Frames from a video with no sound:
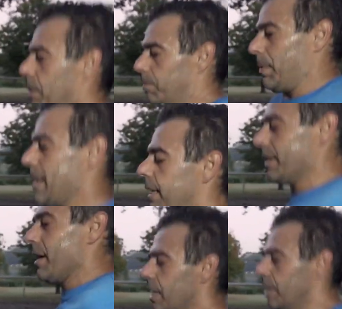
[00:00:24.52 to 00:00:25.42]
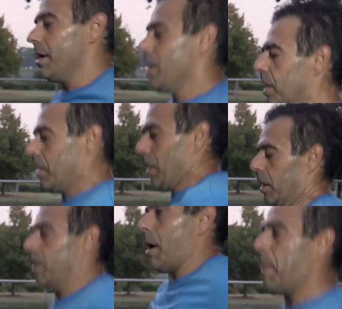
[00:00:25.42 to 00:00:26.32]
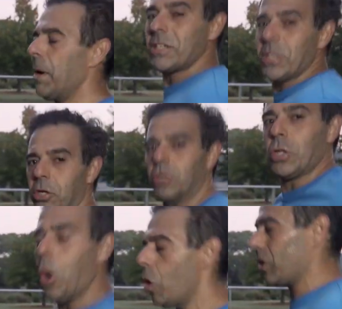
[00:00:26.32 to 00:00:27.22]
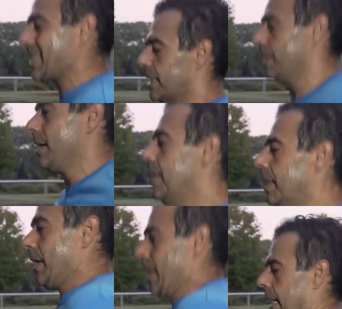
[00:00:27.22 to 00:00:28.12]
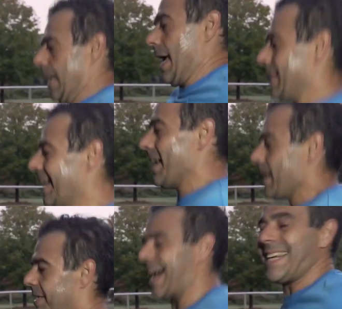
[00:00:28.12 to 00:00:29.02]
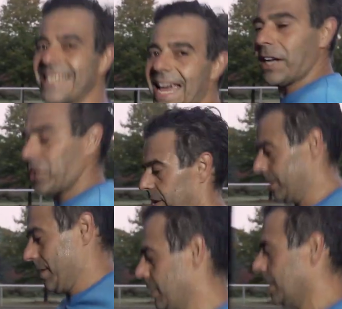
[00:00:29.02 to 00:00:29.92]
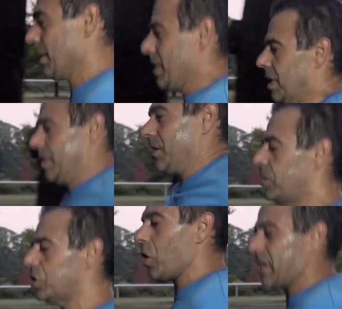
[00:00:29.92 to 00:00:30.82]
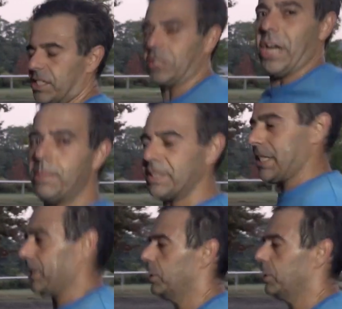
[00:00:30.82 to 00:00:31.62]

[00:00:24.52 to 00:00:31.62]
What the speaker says: being a person who talks and then takes the action. You know, talk is the cheapest thing